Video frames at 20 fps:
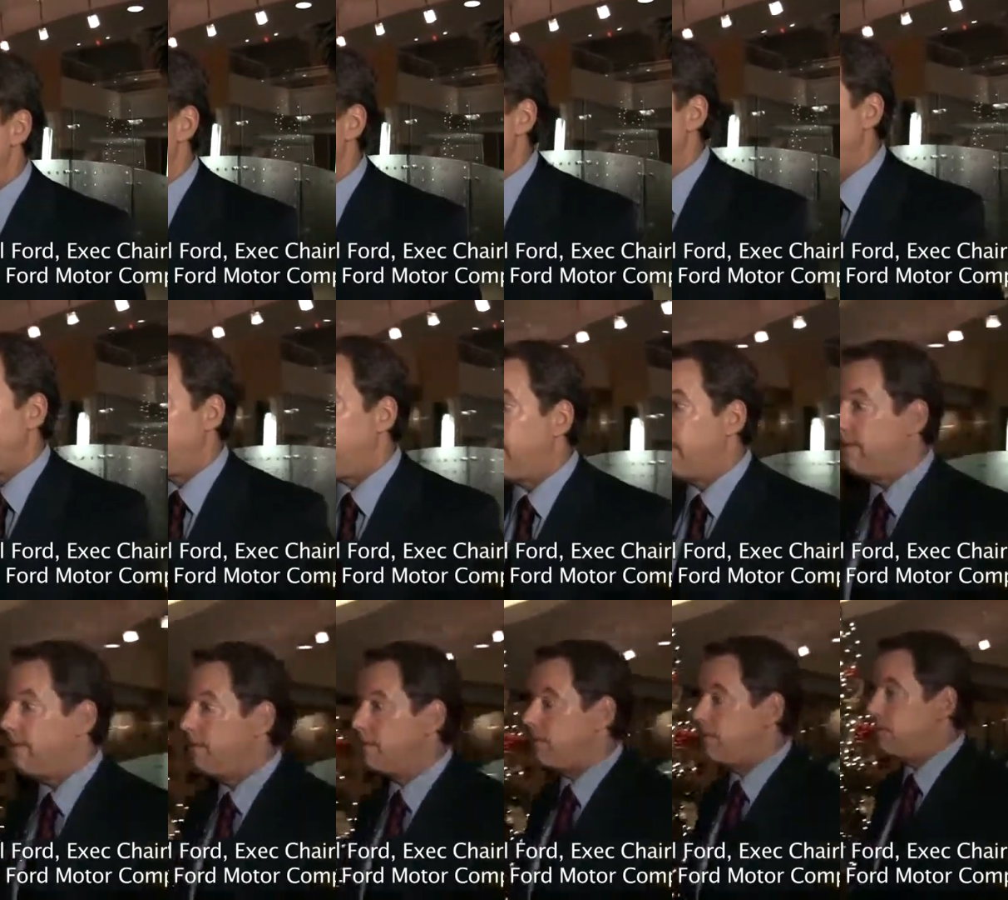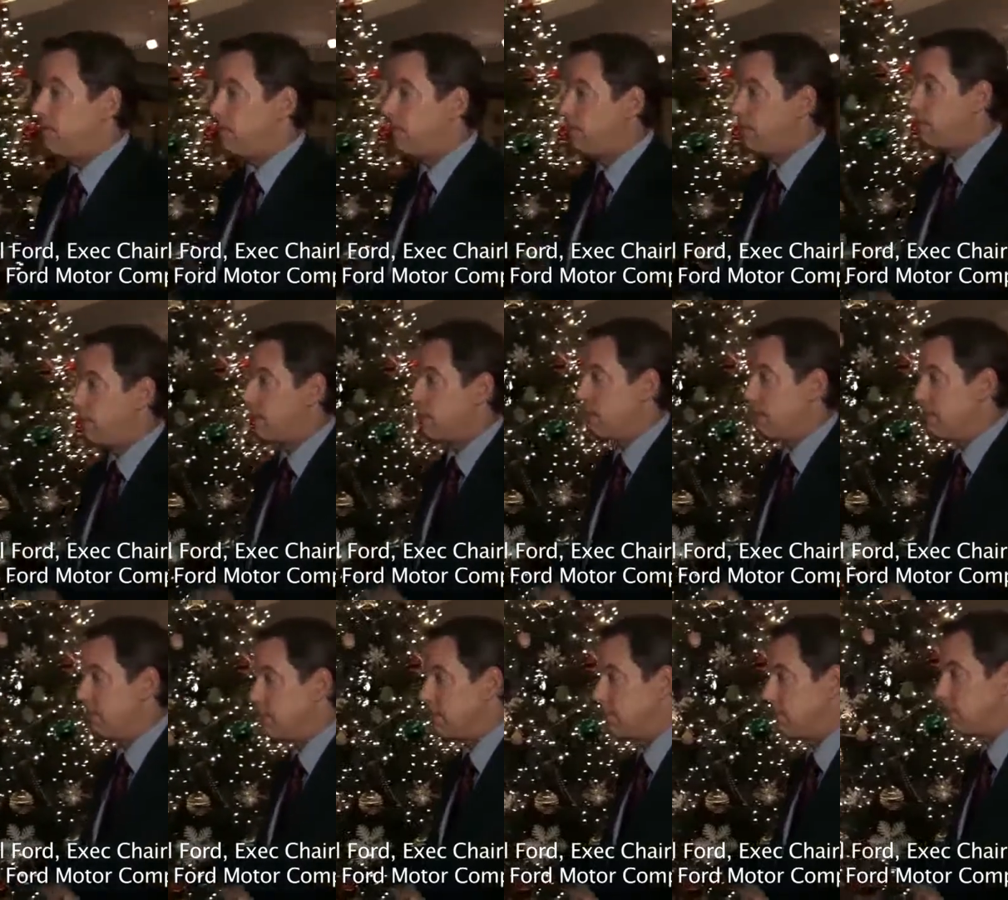But you've been doing this
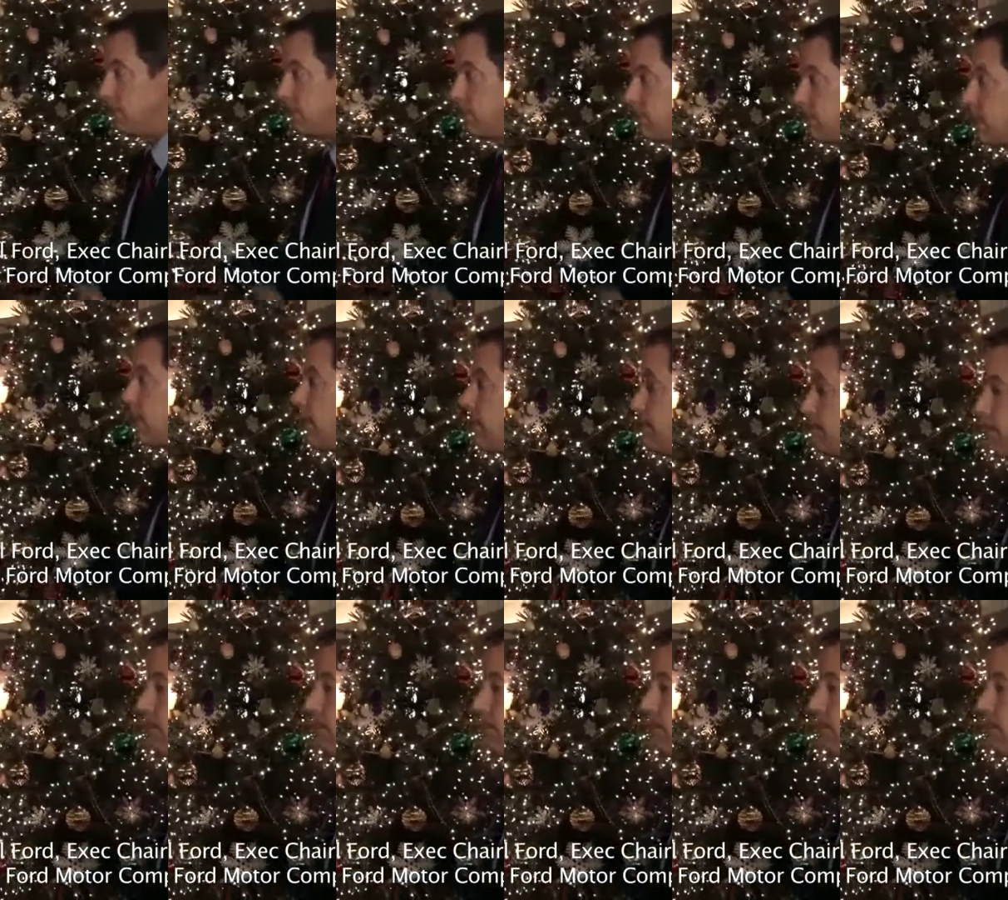for a lot longer